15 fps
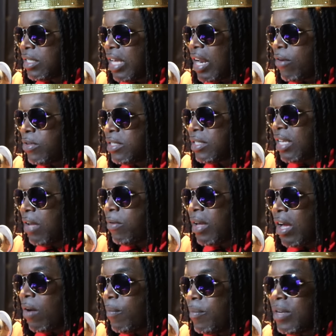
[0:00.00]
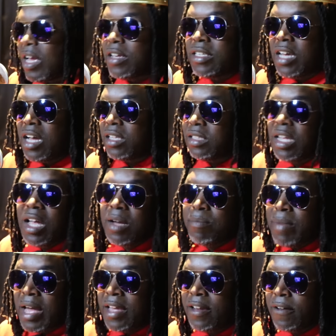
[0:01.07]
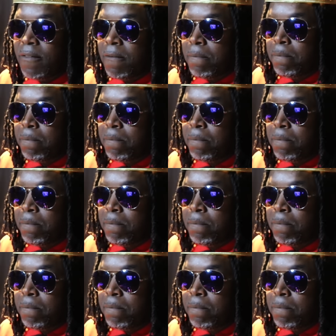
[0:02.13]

that I would say would help him. Now, Young Thug might.